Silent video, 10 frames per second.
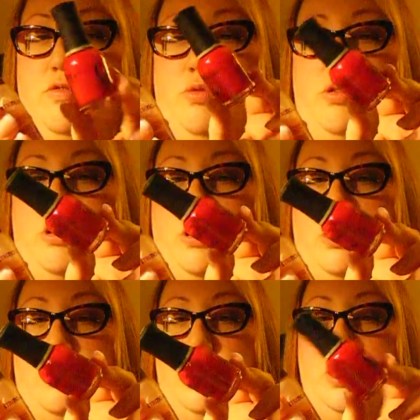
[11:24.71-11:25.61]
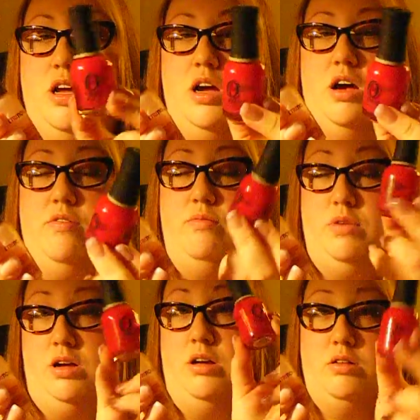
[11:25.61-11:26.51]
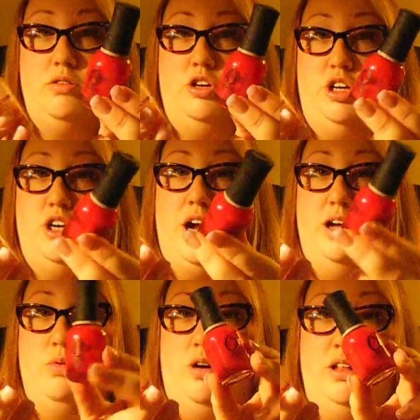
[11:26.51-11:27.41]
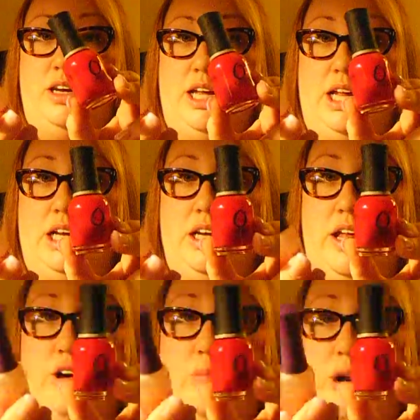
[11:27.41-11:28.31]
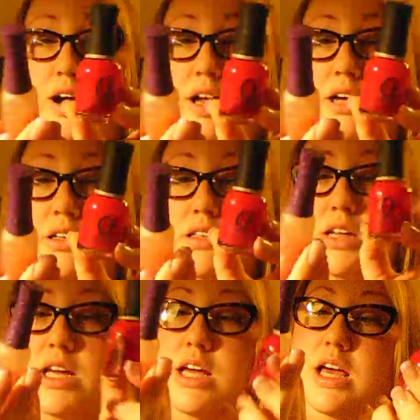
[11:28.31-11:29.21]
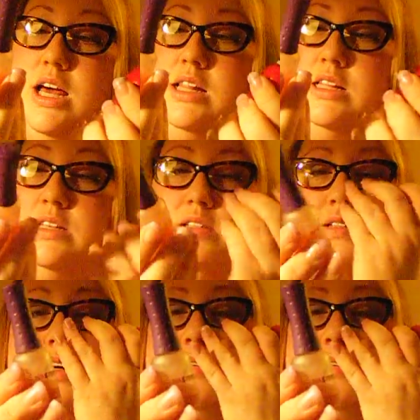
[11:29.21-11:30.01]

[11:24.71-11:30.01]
for a good high quality nail product. And then this is